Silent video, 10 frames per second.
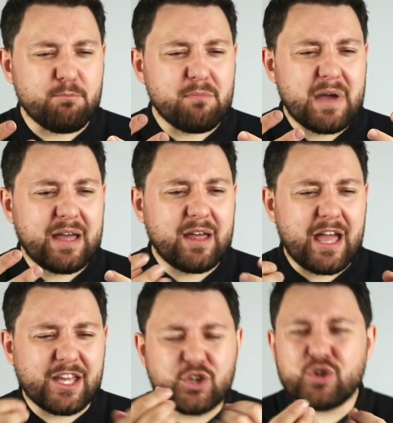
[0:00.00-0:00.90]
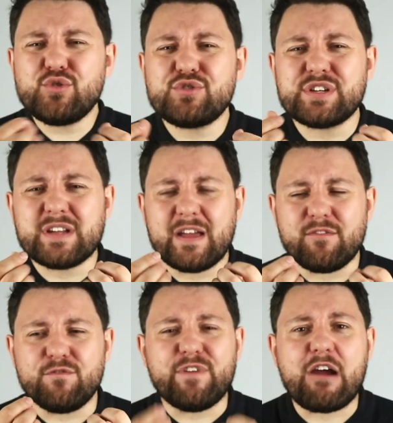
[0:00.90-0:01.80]
A huge
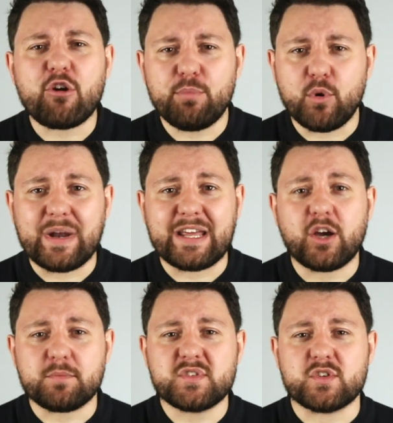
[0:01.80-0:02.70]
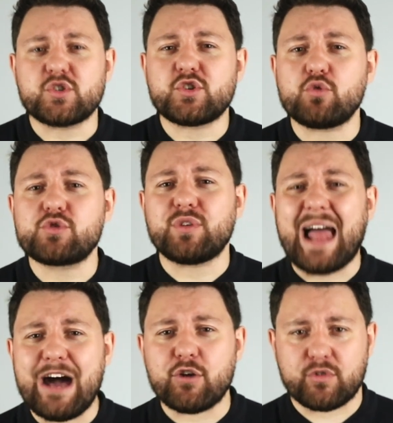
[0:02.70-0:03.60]
variable when it comes to social
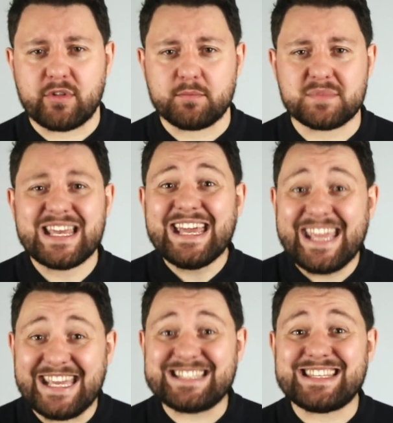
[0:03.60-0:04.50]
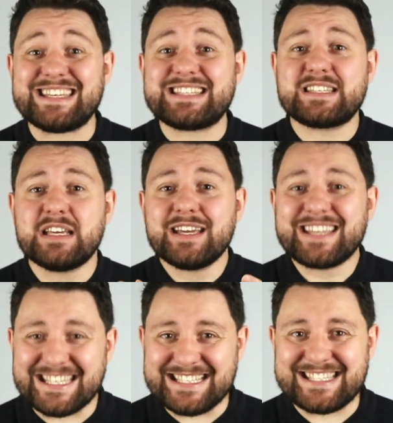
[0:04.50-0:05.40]
algorithms is this
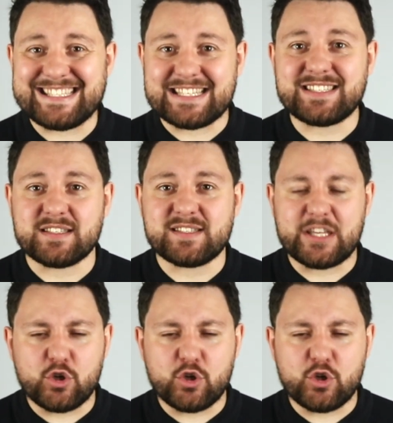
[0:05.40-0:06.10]
consistency.